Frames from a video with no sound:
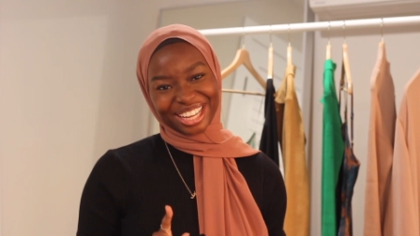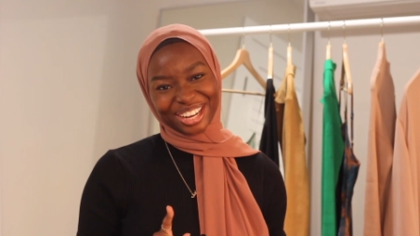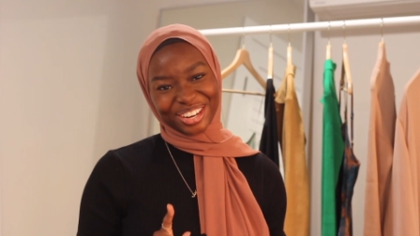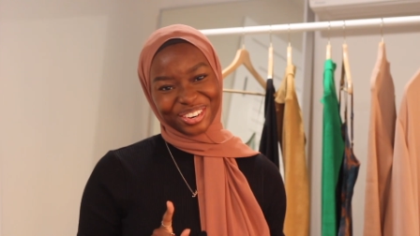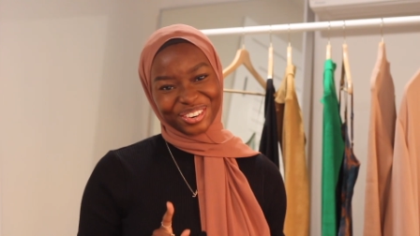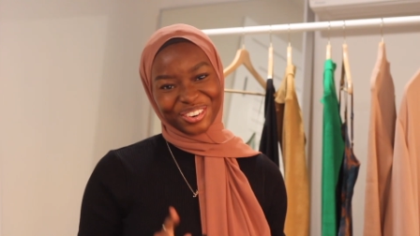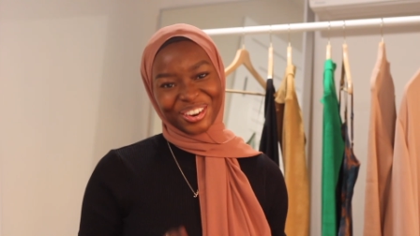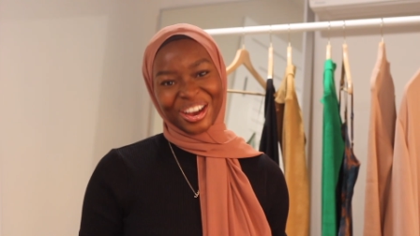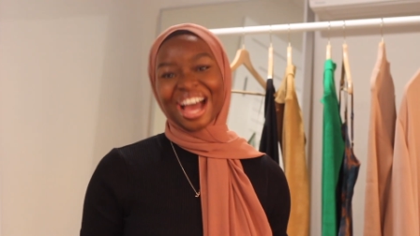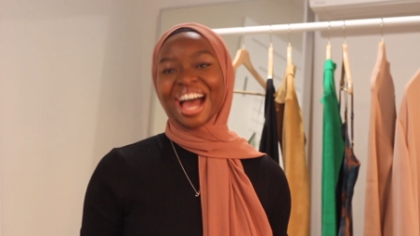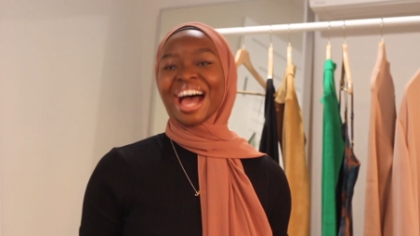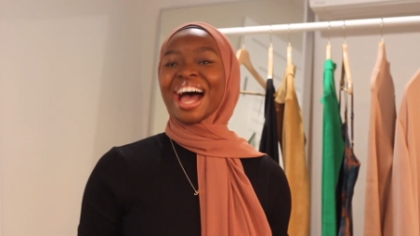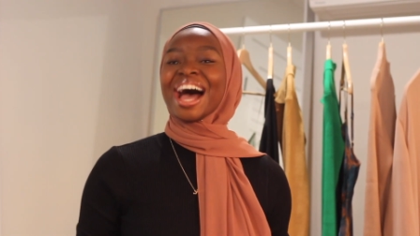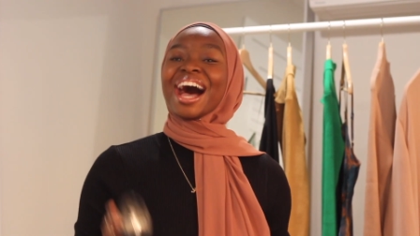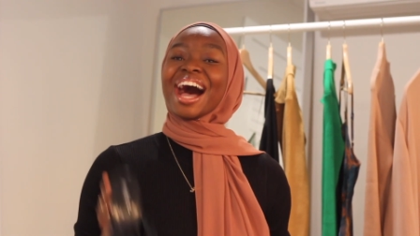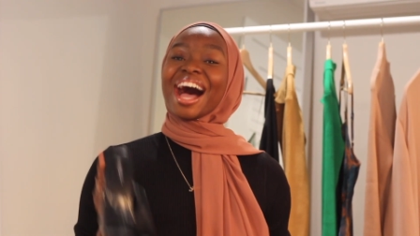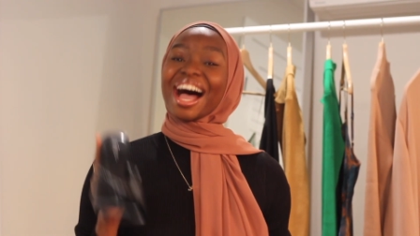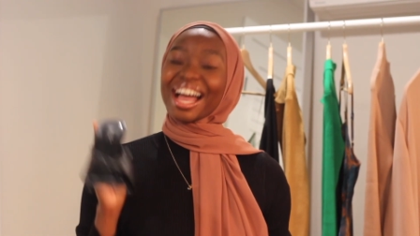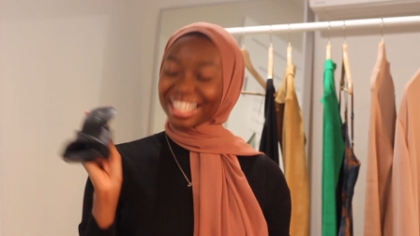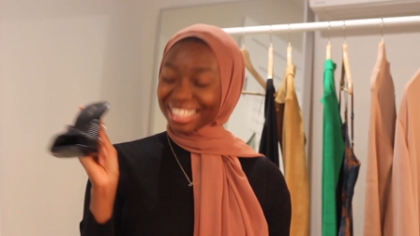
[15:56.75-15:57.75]
so
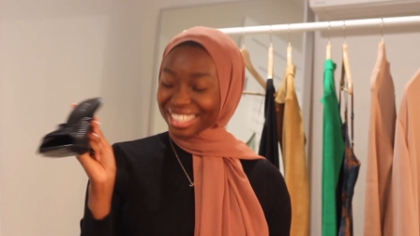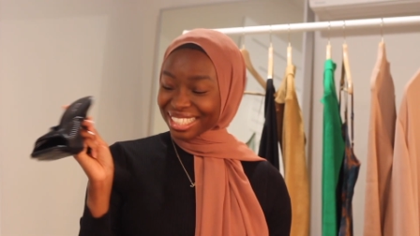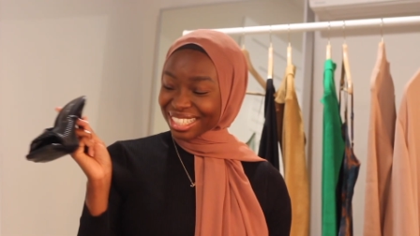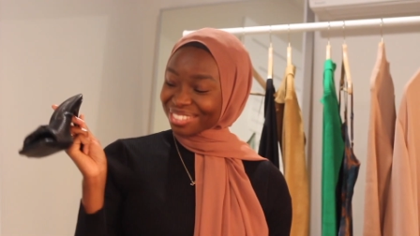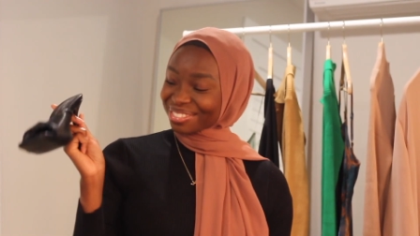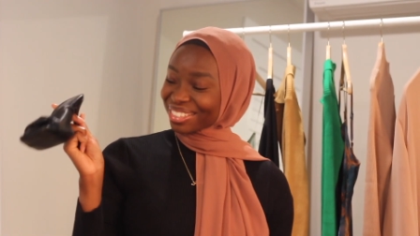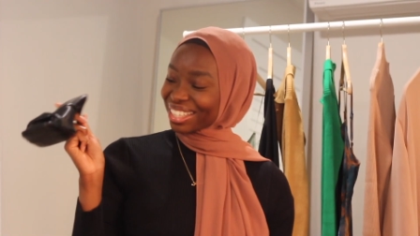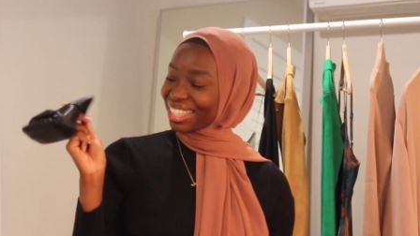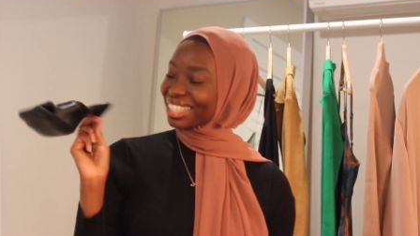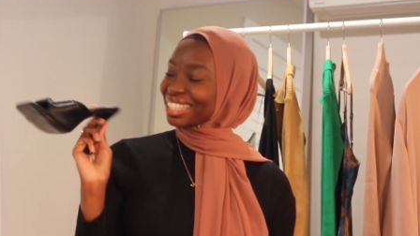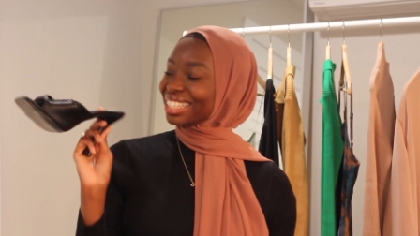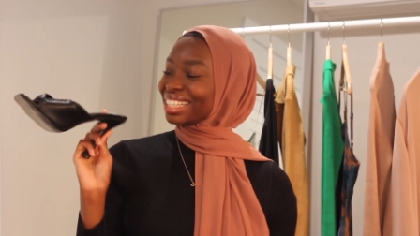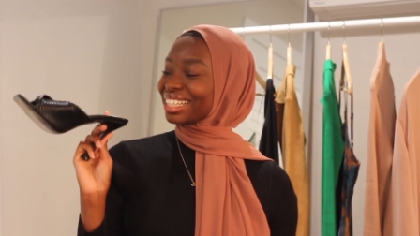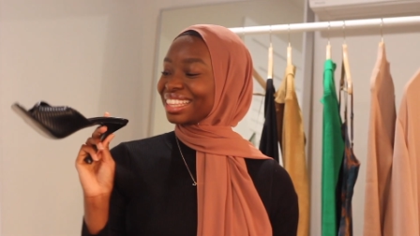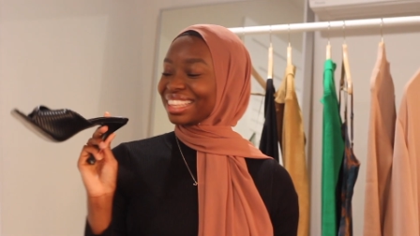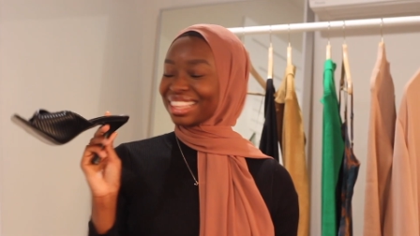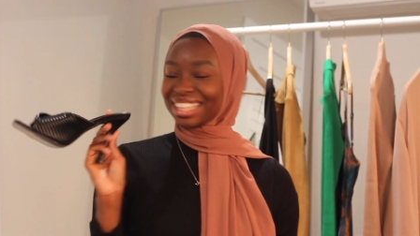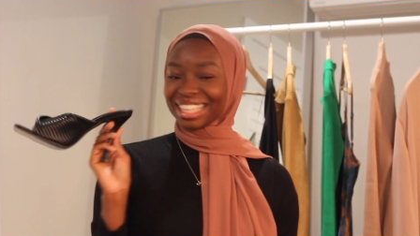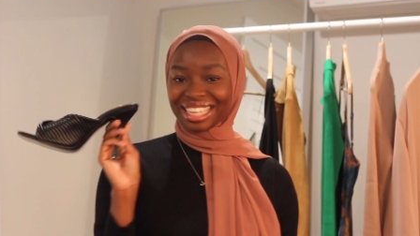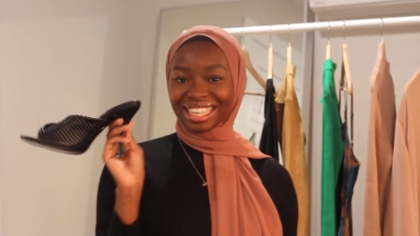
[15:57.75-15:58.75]
I ended up
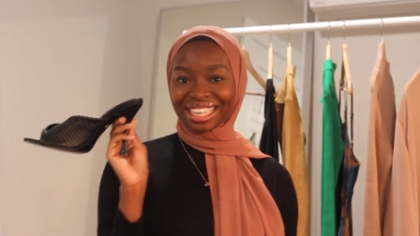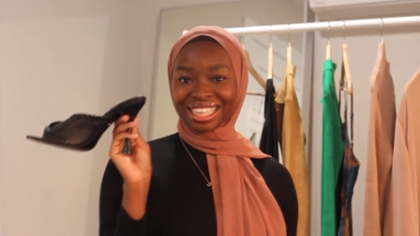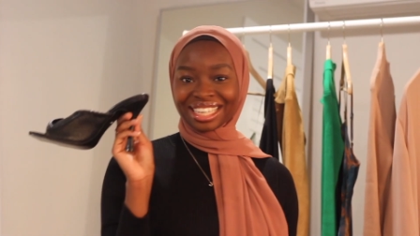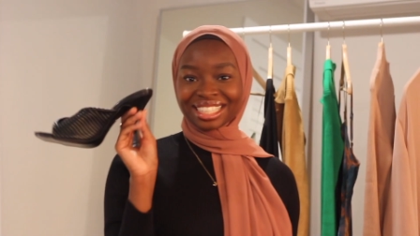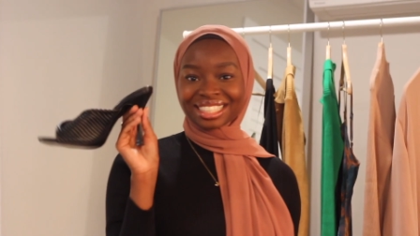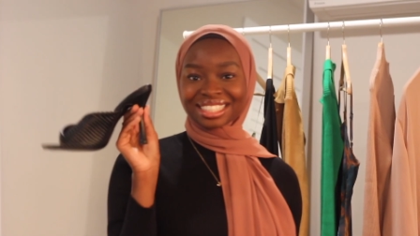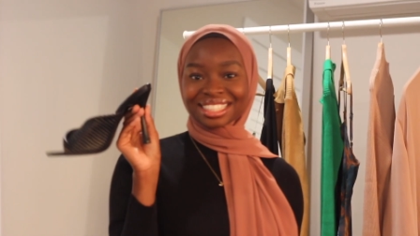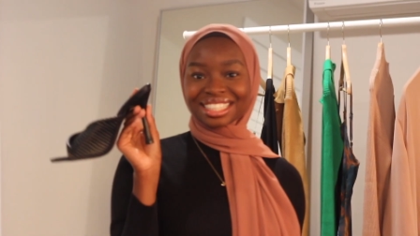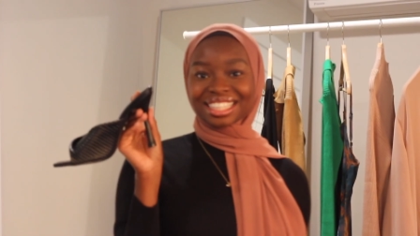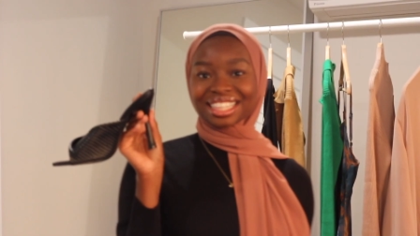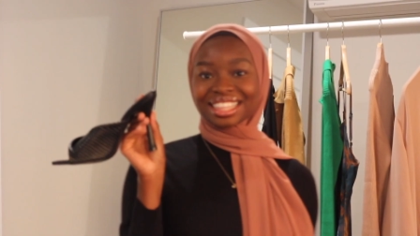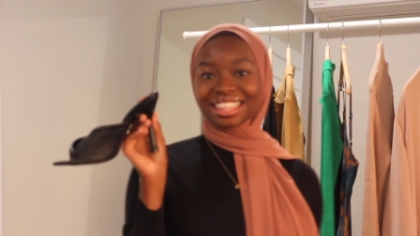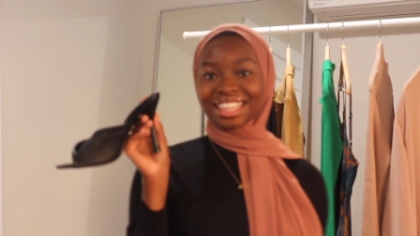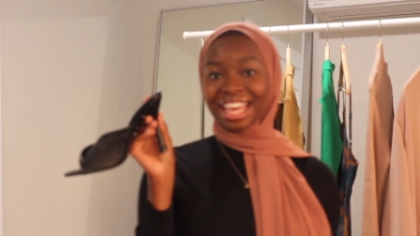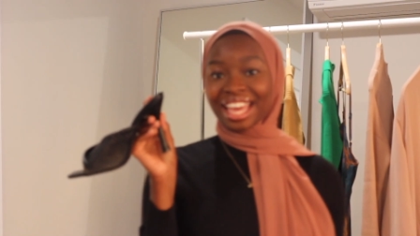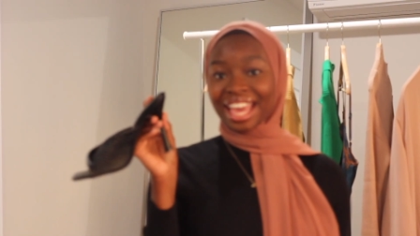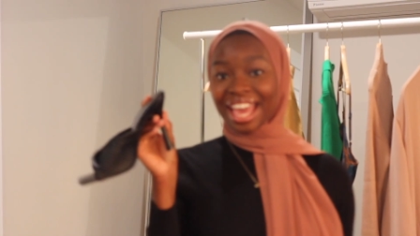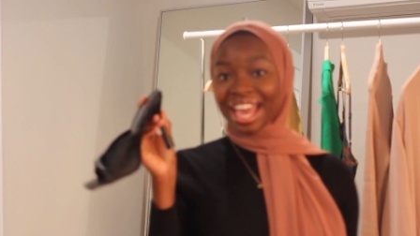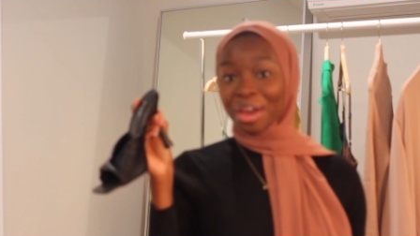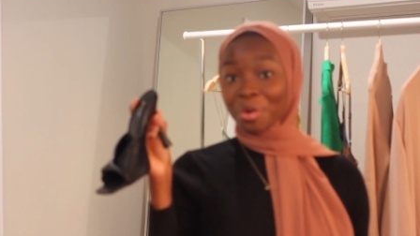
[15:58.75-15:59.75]
getting these.
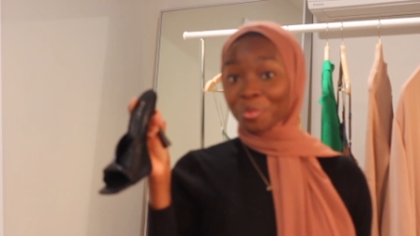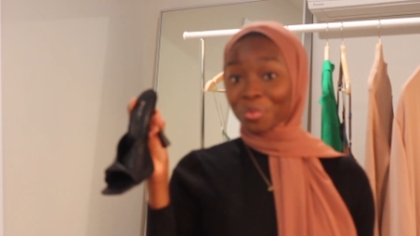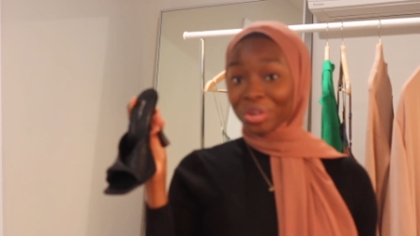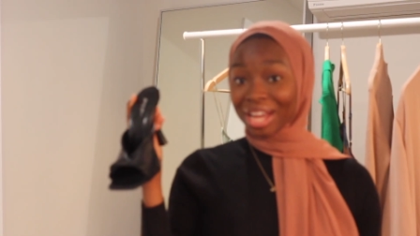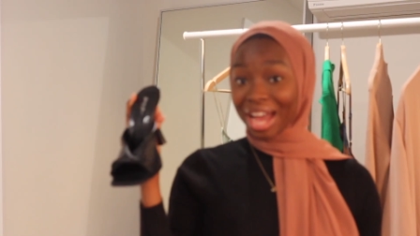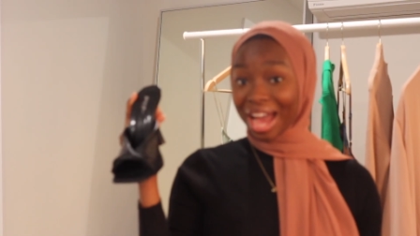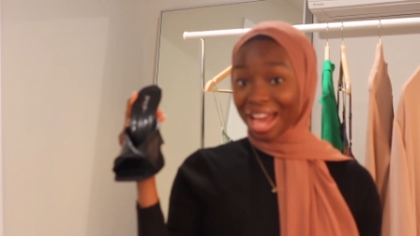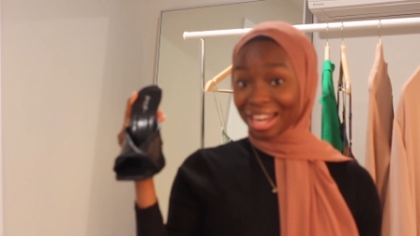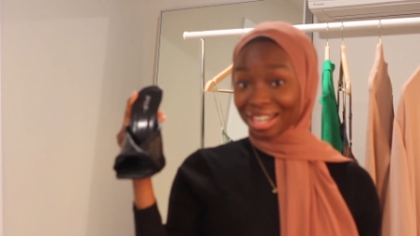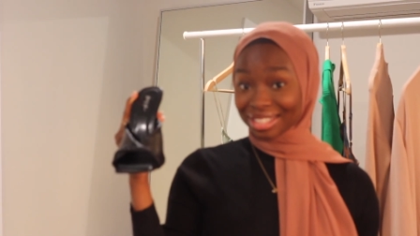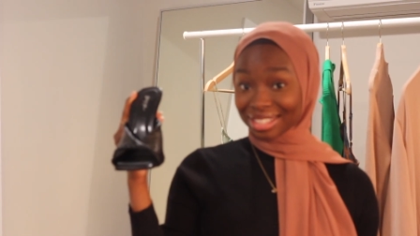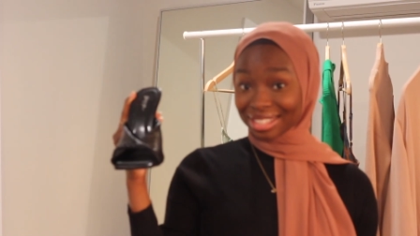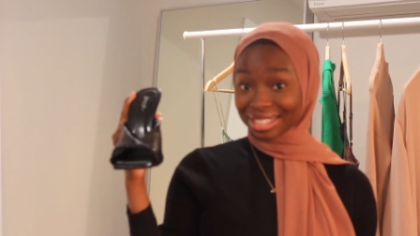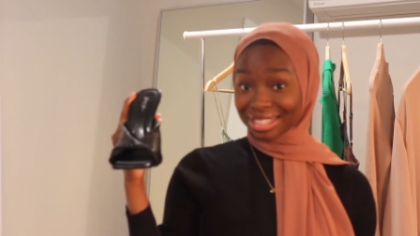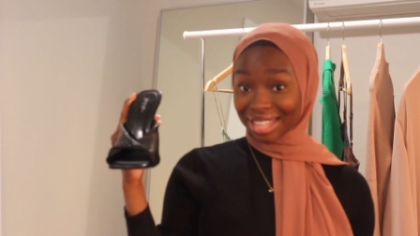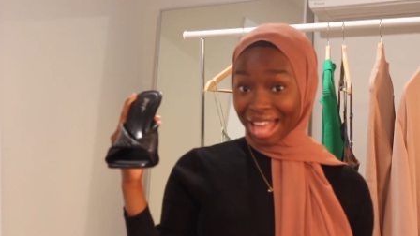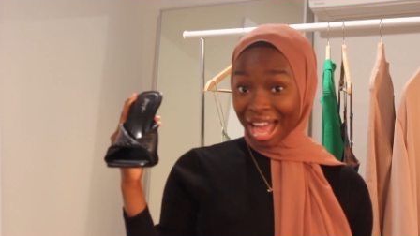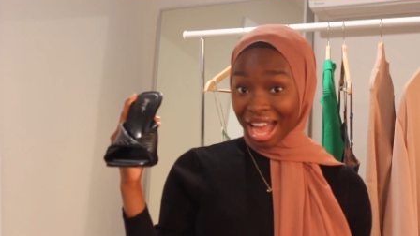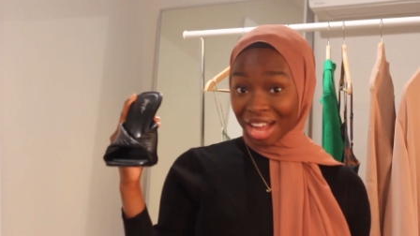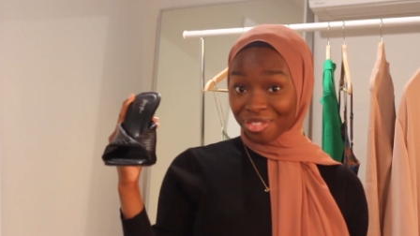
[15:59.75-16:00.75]
They had went out of
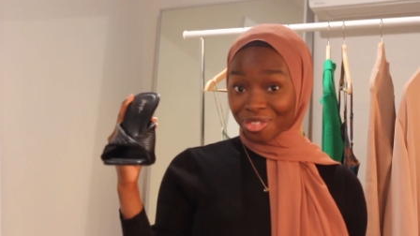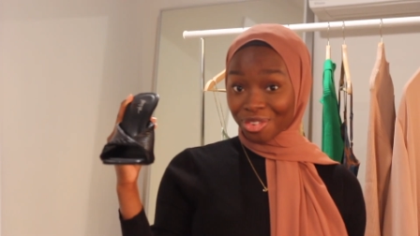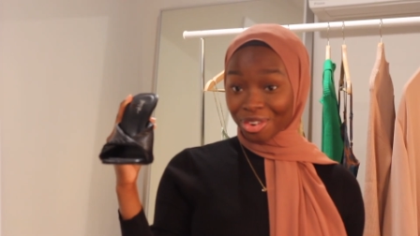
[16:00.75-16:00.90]
stock